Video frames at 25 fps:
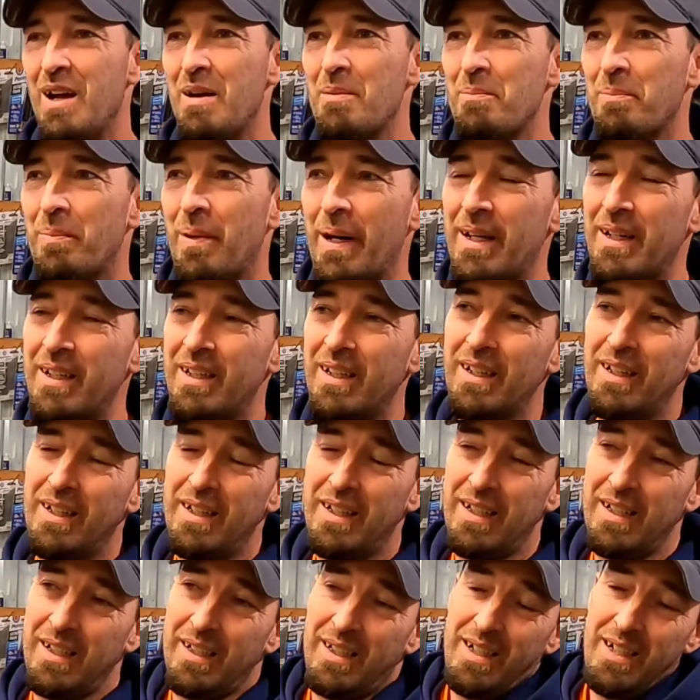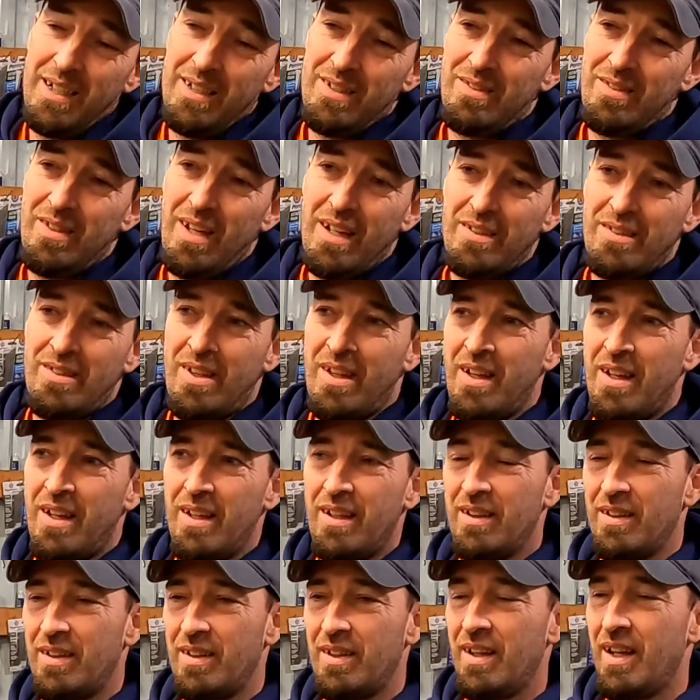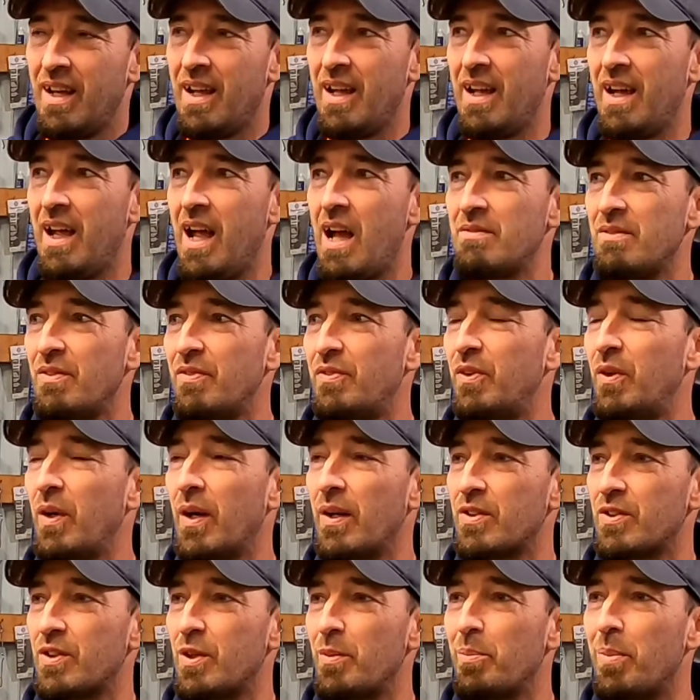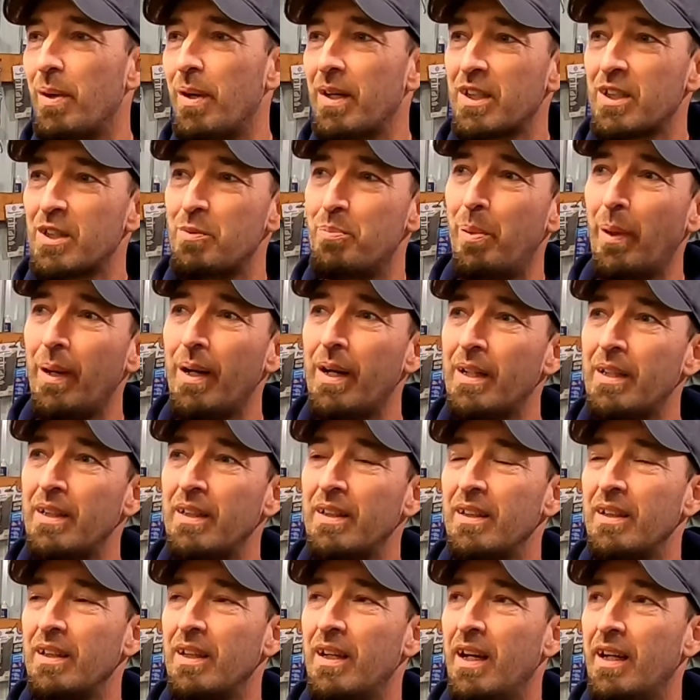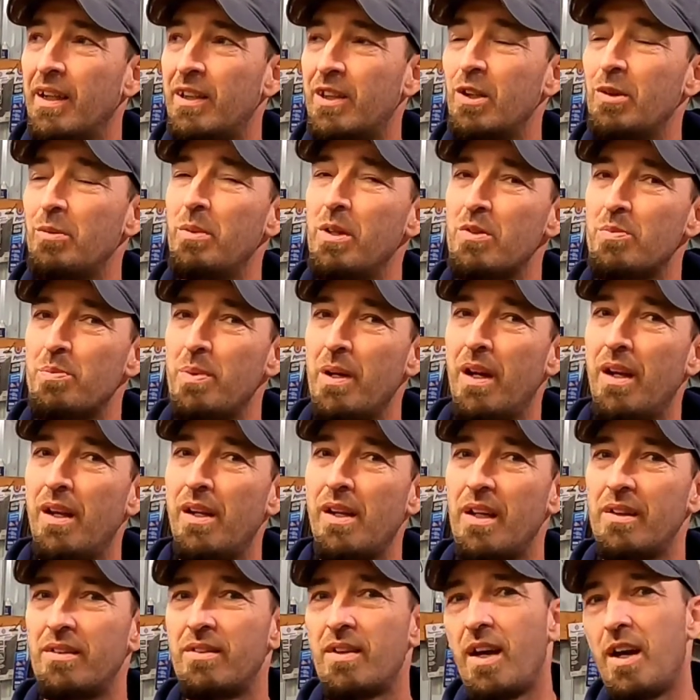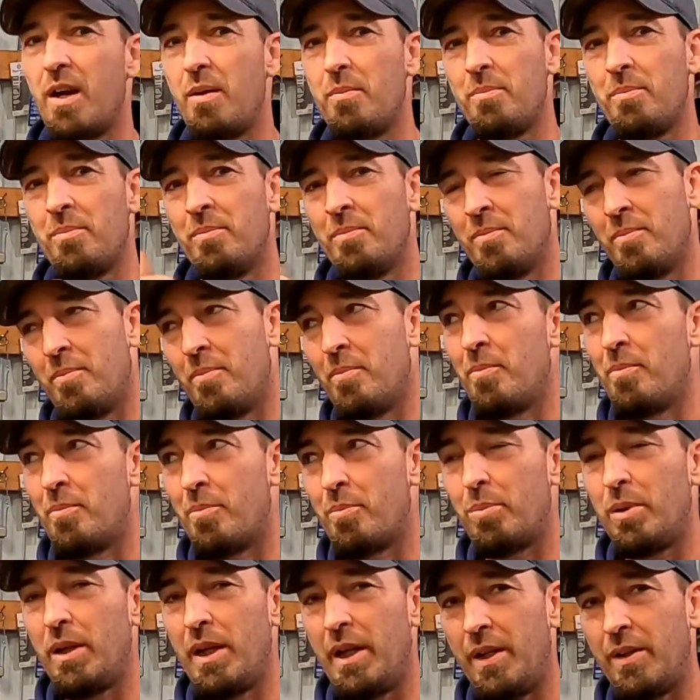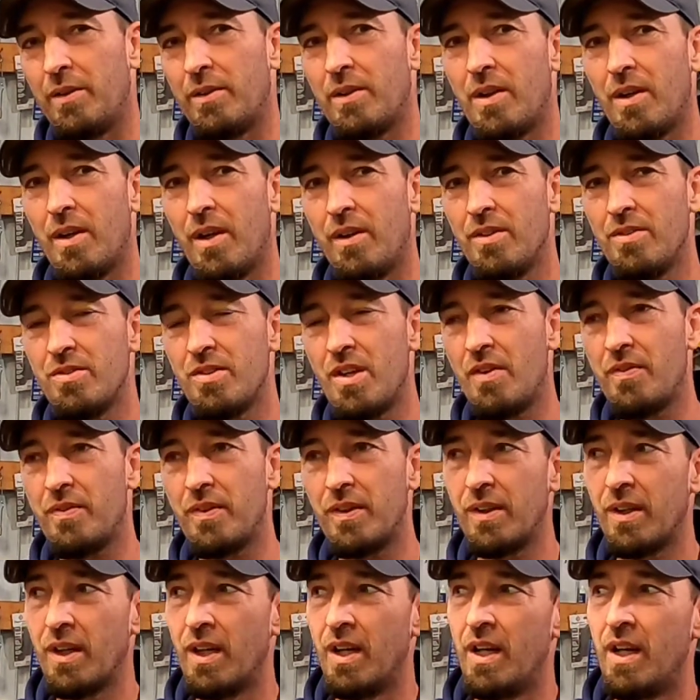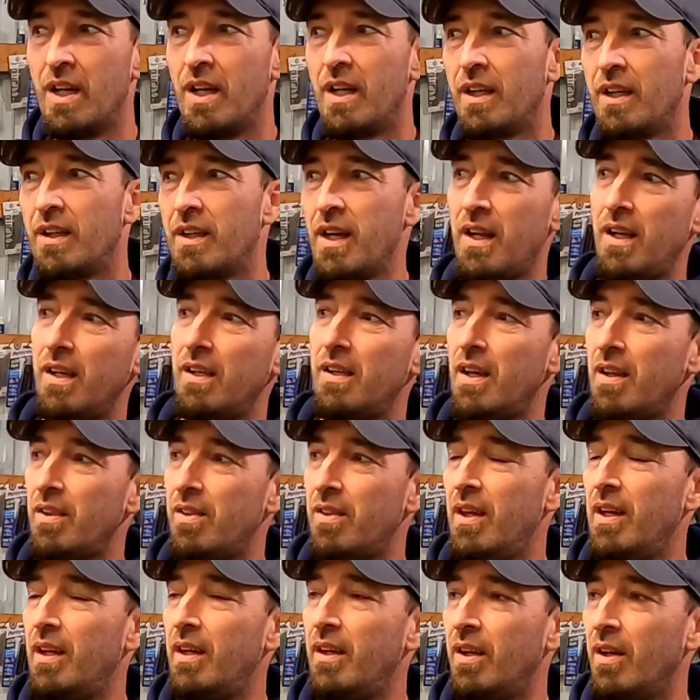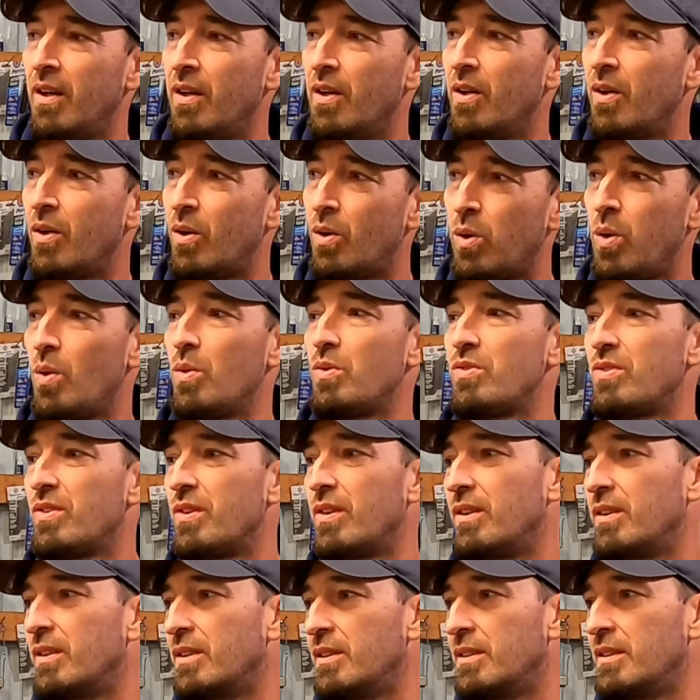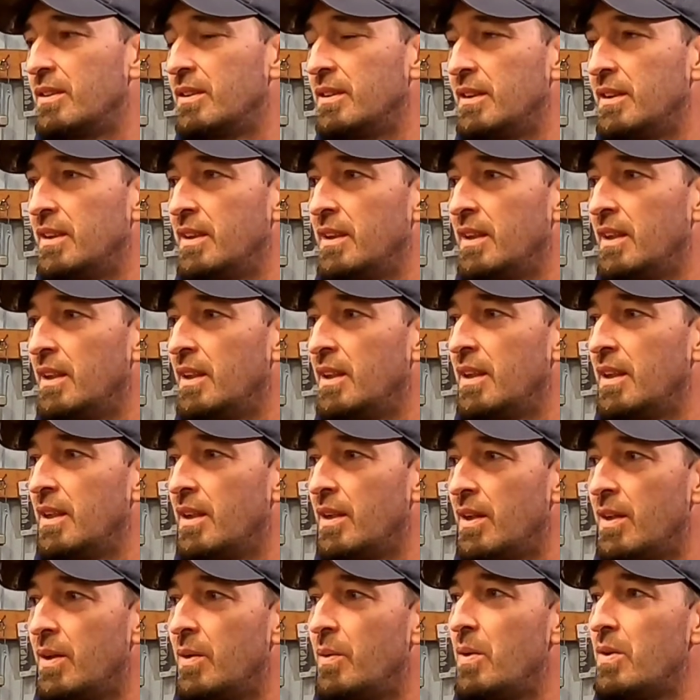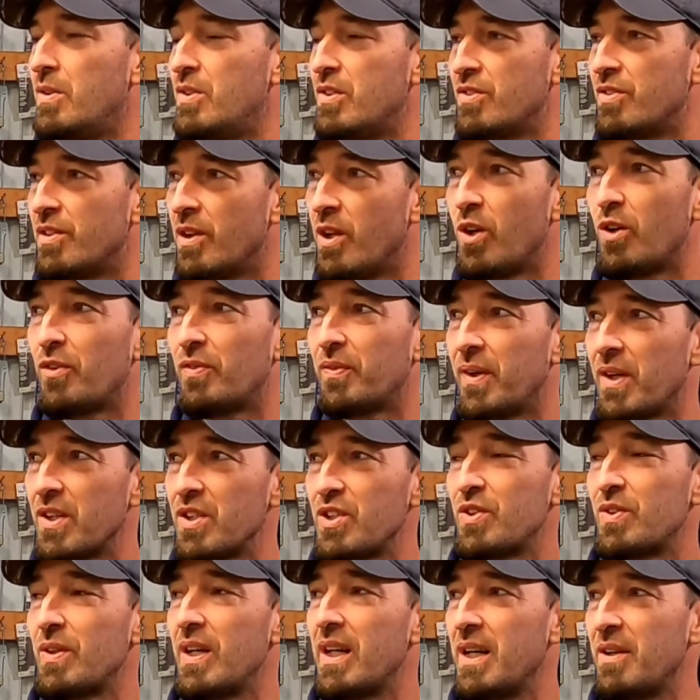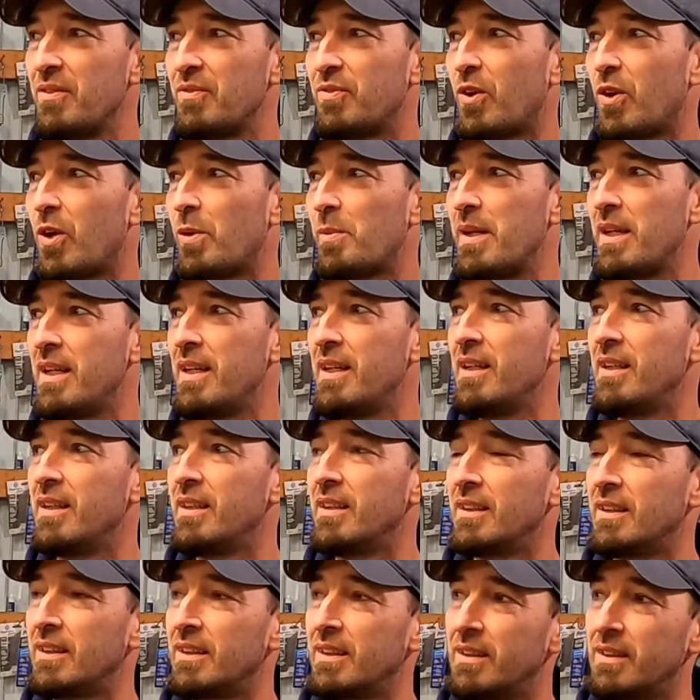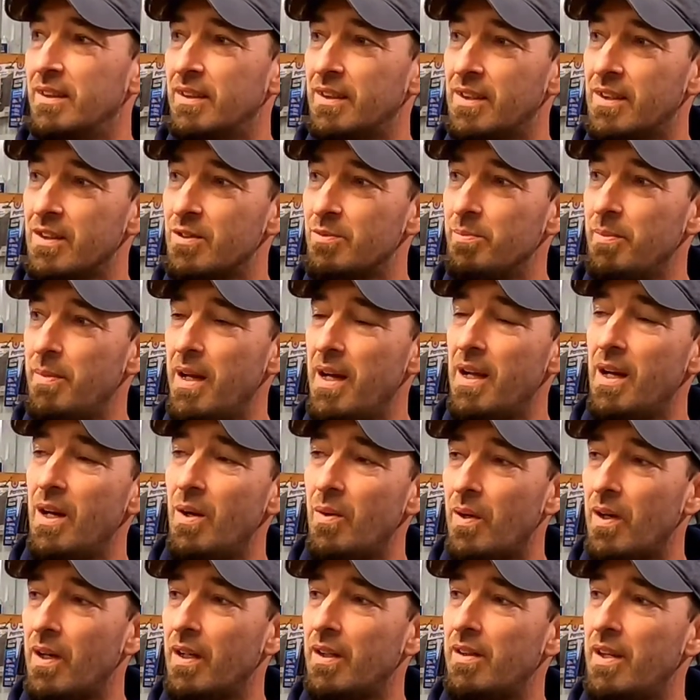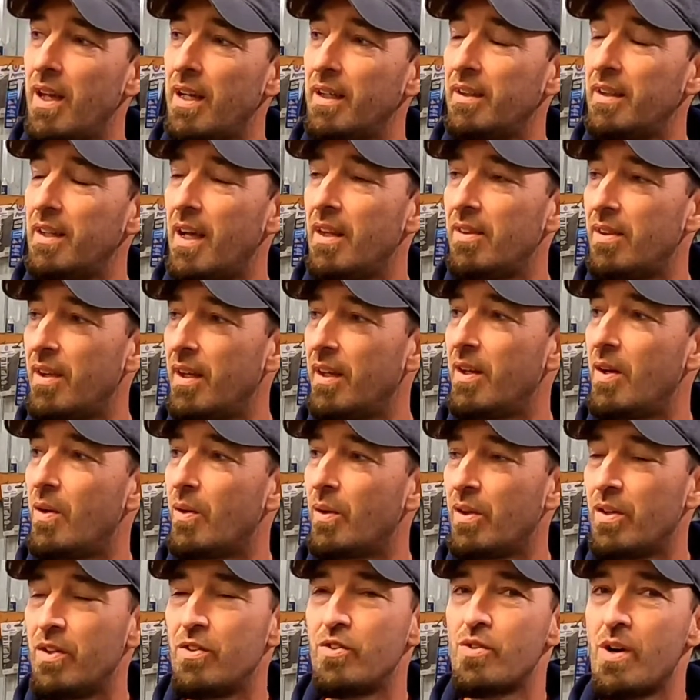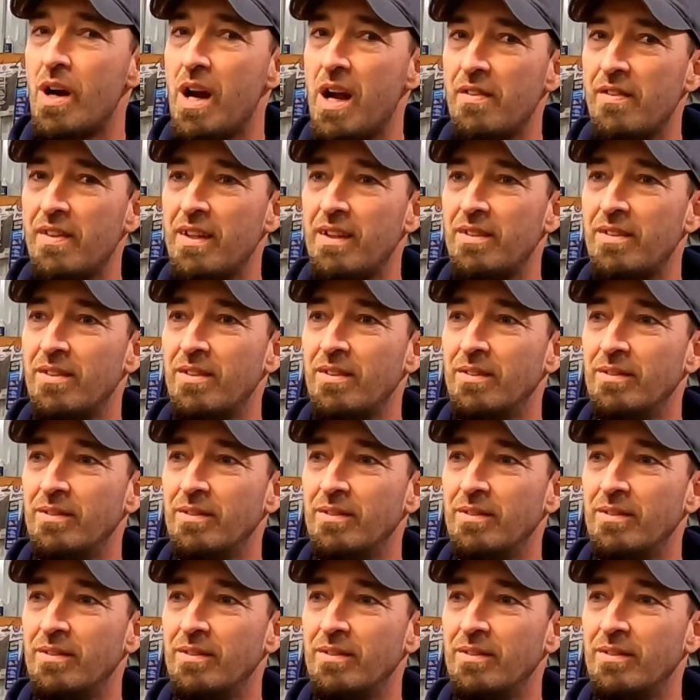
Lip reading: But it's nice to have a few extra bucks, but I could be spending that time playing around on the Zephyr, getting that thing closer, which is a little frustrating for me because man, I want to take that thing out and drive it.